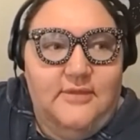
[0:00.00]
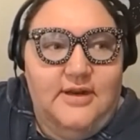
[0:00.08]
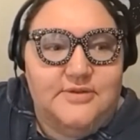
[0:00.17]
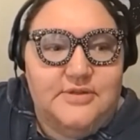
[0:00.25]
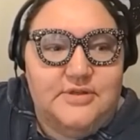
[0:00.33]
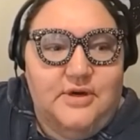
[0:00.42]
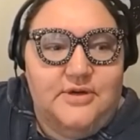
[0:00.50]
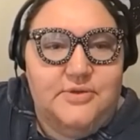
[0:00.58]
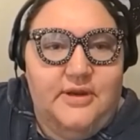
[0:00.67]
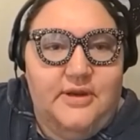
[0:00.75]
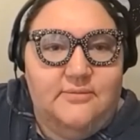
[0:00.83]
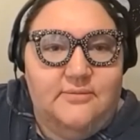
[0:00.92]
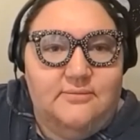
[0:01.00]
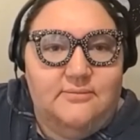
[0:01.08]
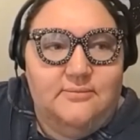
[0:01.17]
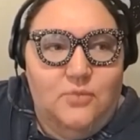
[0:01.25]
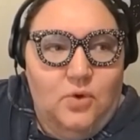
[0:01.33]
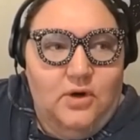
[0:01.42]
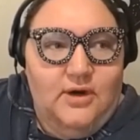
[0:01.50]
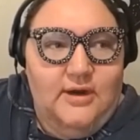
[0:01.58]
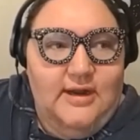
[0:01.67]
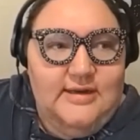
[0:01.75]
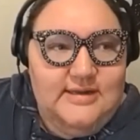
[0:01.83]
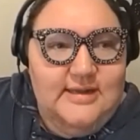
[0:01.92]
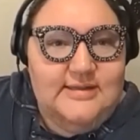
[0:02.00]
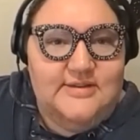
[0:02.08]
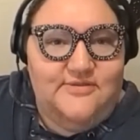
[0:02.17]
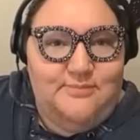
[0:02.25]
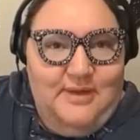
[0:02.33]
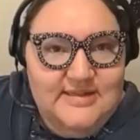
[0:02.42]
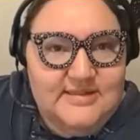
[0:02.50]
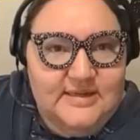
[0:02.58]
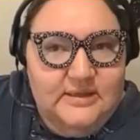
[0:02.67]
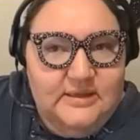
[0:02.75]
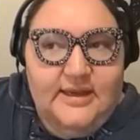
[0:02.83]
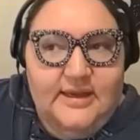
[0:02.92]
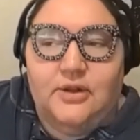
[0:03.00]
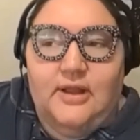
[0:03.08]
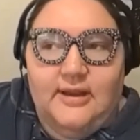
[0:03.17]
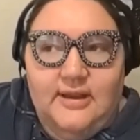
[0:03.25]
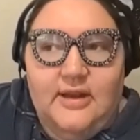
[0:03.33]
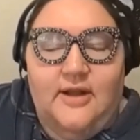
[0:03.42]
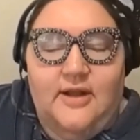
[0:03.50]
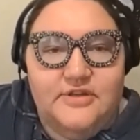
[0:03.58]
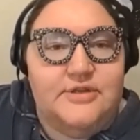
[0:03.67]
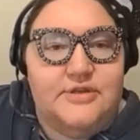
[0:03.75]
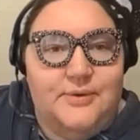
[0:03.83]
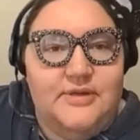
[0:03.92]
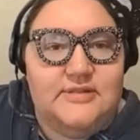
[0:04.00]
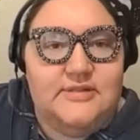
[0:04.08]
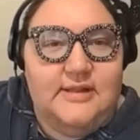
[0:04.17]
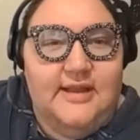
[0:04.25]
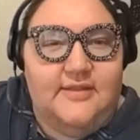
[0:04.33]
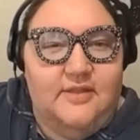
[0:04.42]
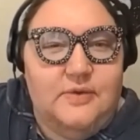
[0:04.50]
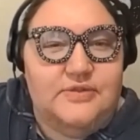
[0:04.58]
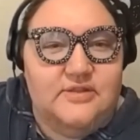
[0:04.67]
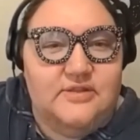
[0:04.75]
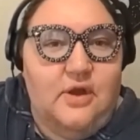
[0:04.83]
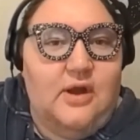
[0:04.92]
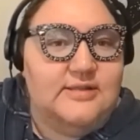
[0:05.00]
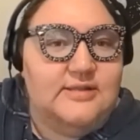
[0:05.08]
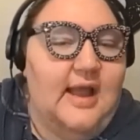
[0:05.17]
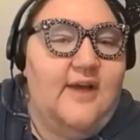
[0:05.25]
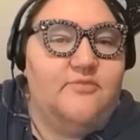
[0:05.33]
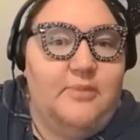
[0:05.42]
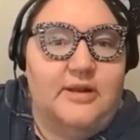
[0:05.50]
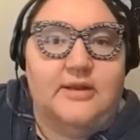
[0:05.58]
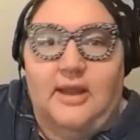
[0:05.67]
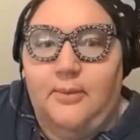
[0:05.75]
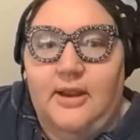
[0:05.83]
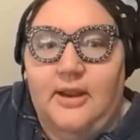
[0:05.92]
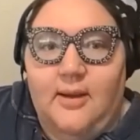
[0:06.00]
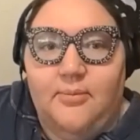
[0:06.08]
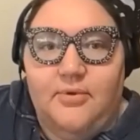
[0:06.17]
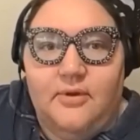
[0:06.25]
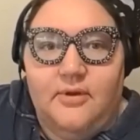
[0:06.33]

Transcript: start doing more intensive bicycling, or like, I've just noticed that like those thoughts have been coming up,